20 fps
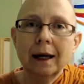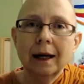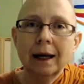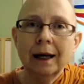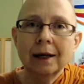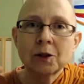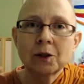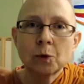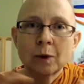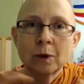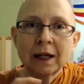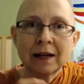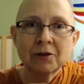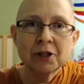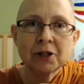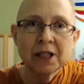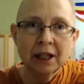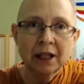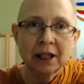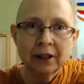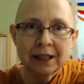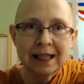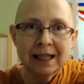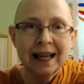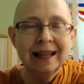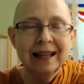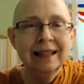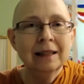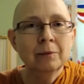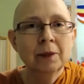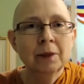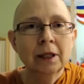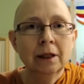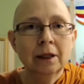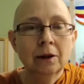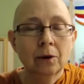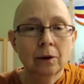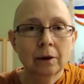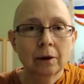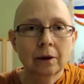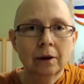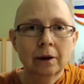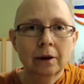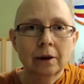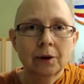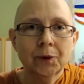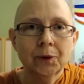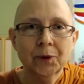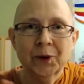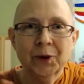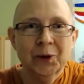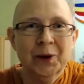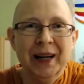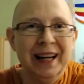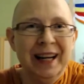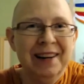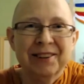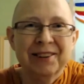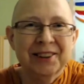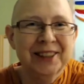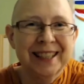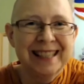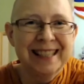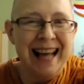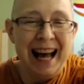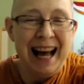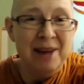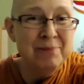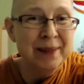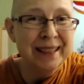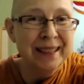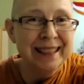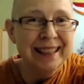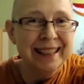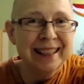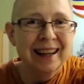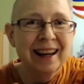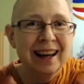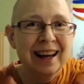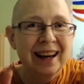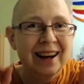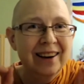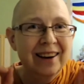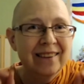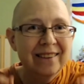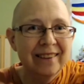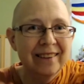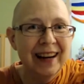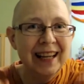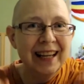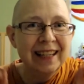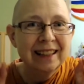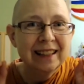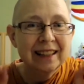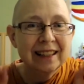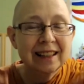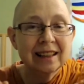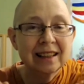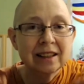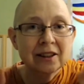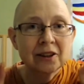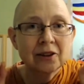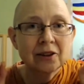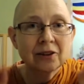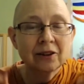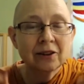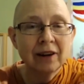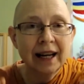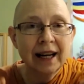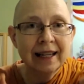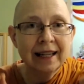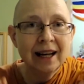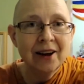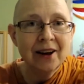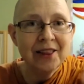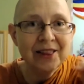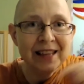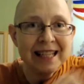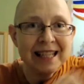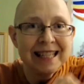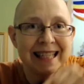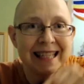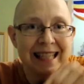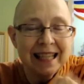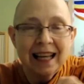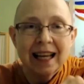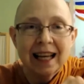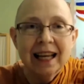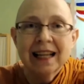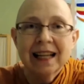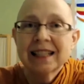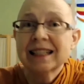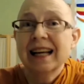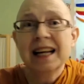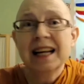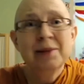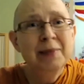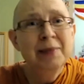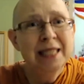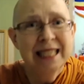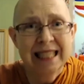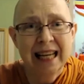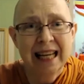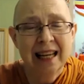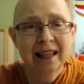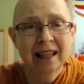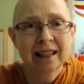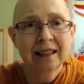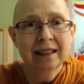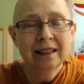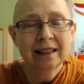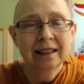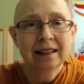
It's whatever's irritating me or whatever is happening right here, right now. It's not a mistake.